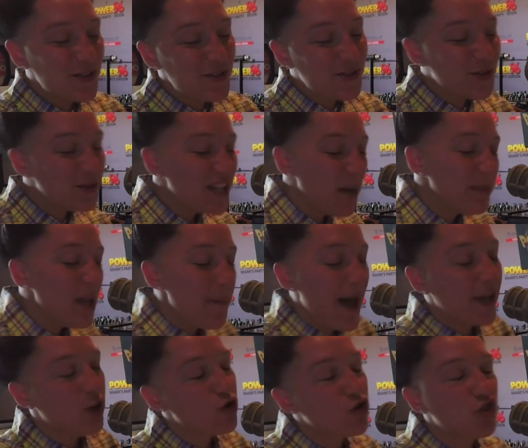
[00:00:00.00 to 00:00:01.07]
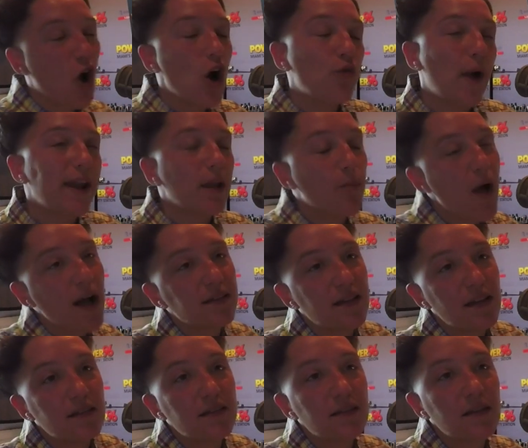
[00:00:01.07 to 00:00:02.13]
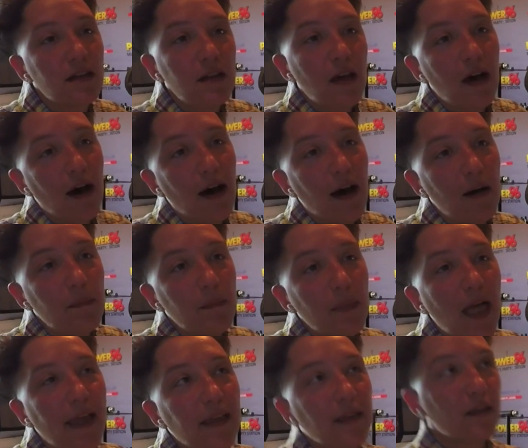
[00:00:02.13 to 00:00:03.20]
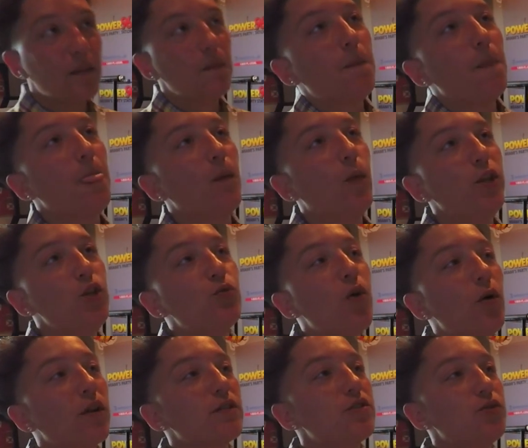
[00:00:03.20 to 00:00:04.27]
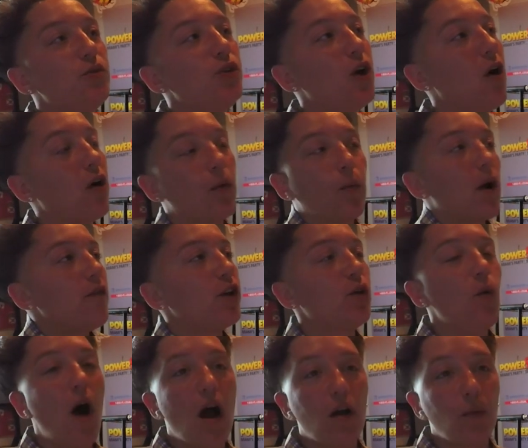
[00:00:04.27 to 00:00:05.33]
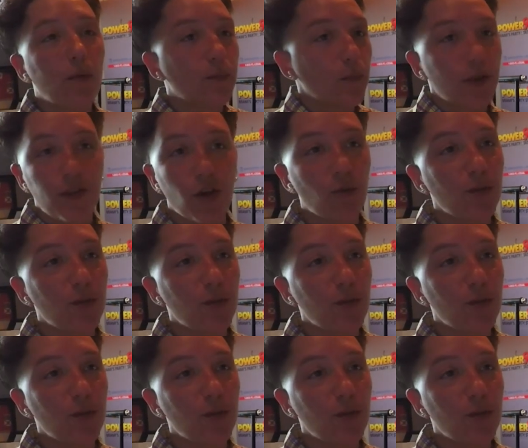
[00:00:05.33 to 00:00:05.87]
So tell me about your songwriting process. Like when you go to the studio or wherever you are with your